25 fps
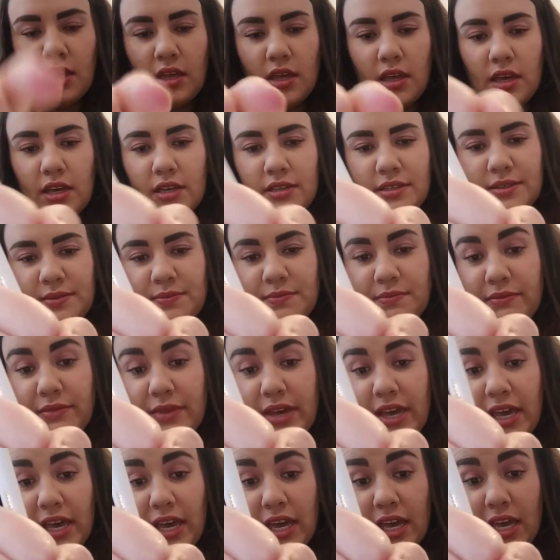as
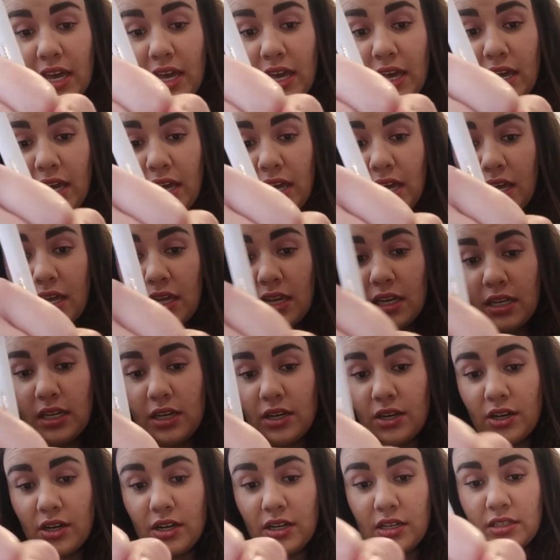many
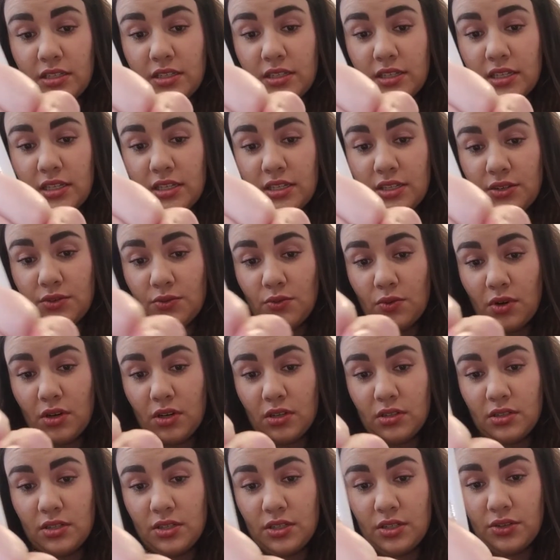hearts as you
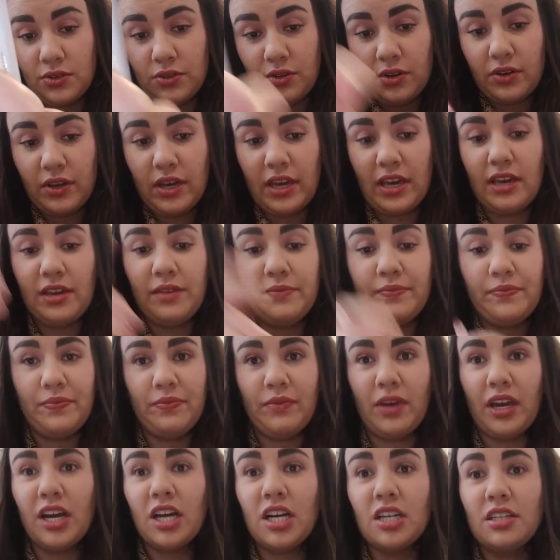want to, okay?
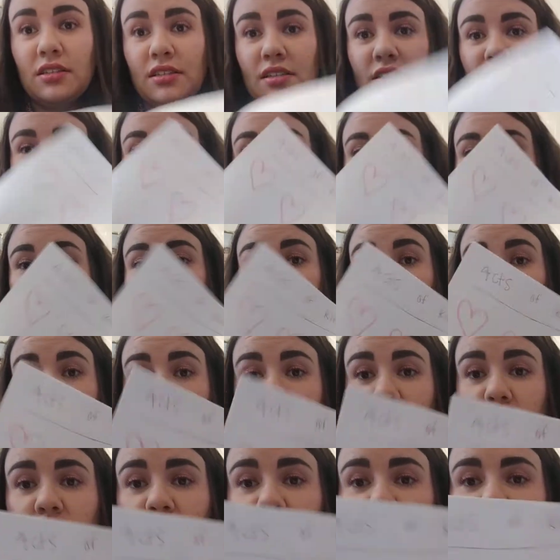My hearts aren't
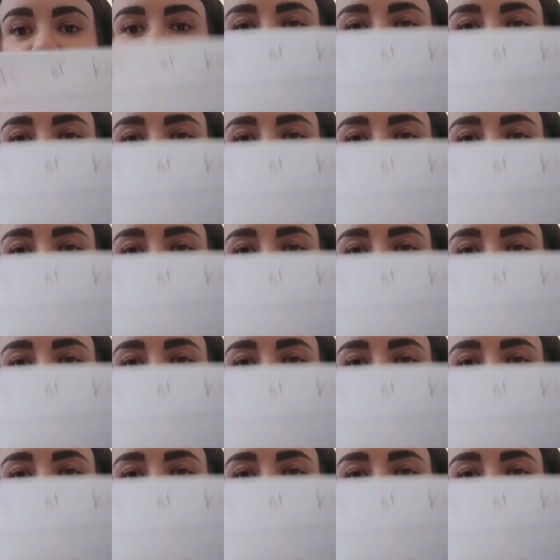super